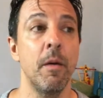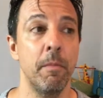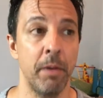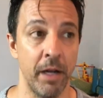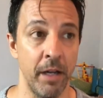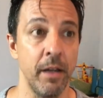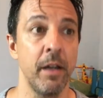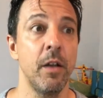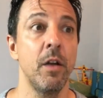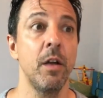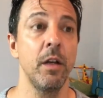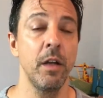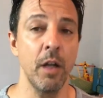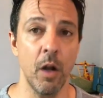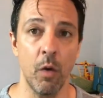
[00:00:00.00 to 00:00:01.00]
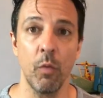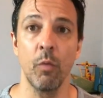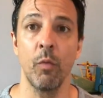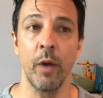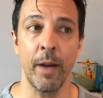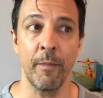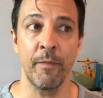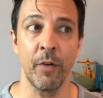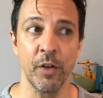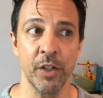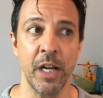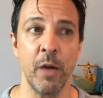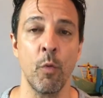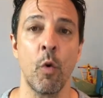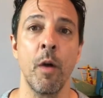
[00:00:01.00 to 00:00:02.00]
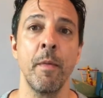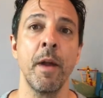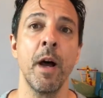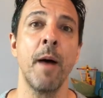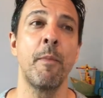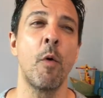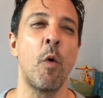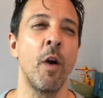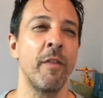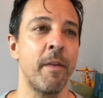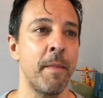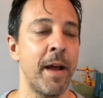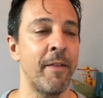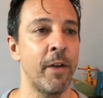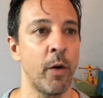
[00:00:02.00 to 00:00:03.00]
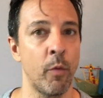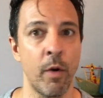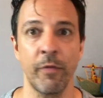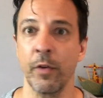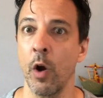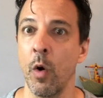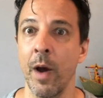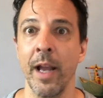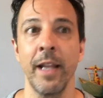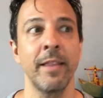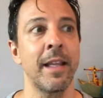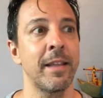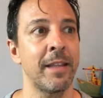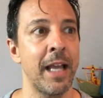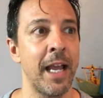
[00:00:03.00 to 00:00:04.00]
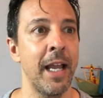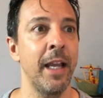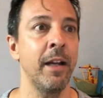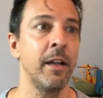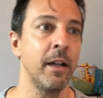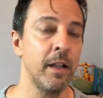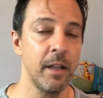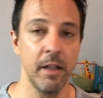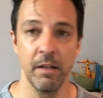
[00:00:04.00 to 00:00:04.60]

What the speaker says: But when I'm first getting warmed up, or if I'm having a rough go at it that day,